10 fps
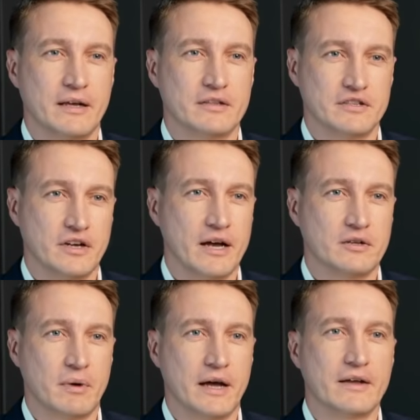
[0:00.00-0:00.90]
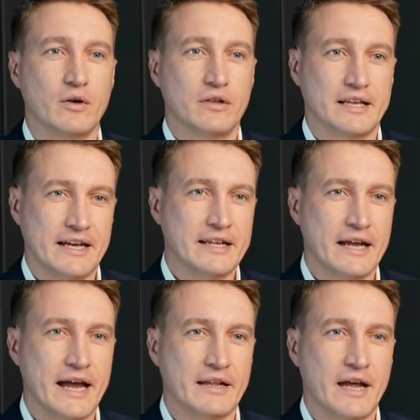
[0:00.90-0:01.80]
Start by logging in
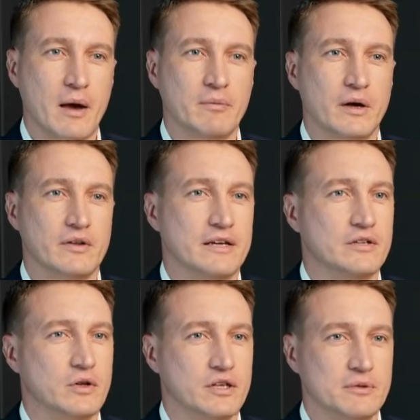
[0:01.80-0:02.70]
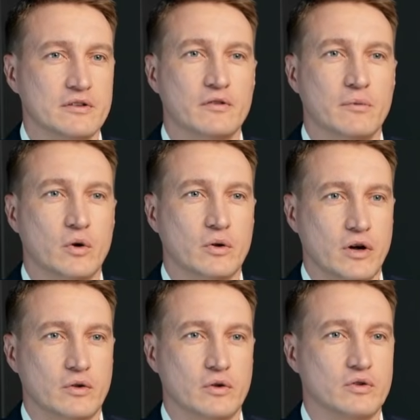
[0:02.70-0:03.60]
and uploading a document from your
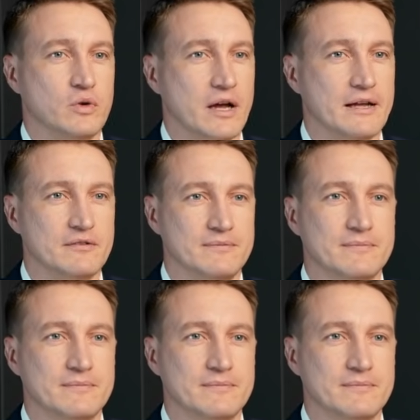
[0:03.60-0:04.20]
local drive.